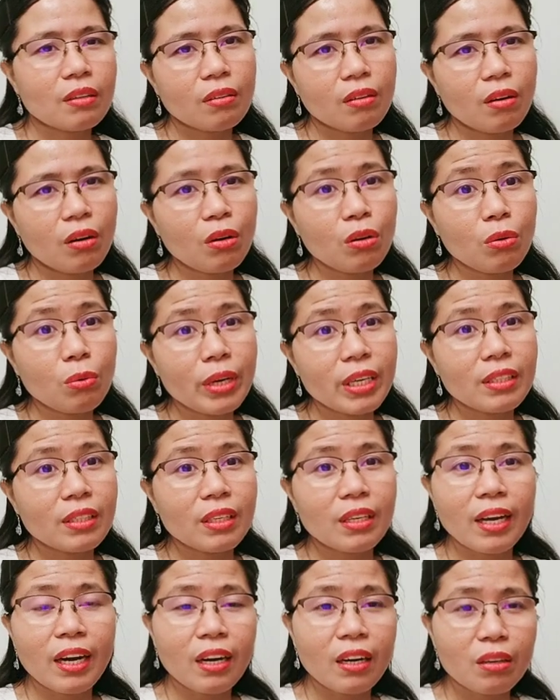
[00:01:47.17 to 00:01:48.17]
always in
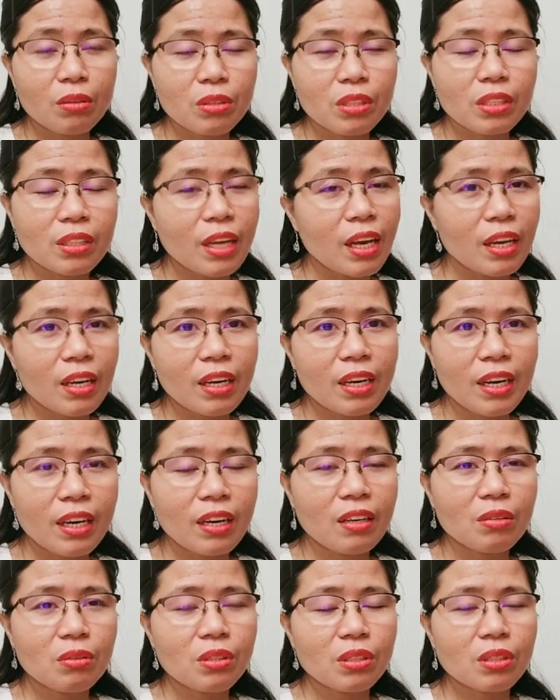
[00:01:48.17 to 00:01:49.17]
the house, staying in the
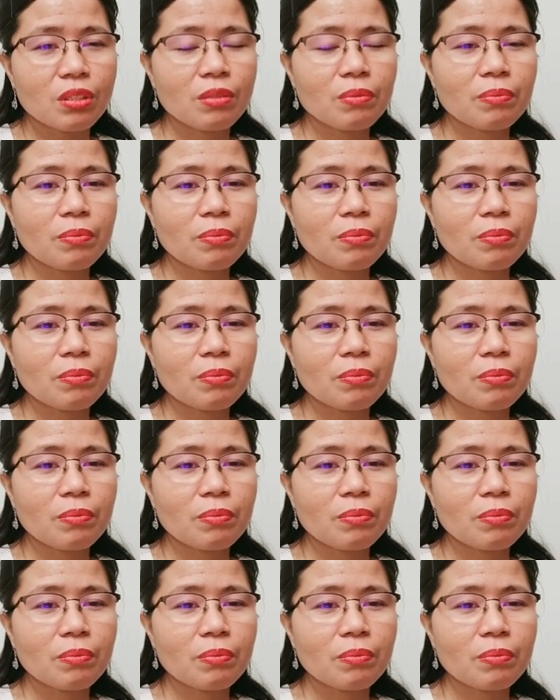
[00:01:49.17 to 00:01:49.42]
house.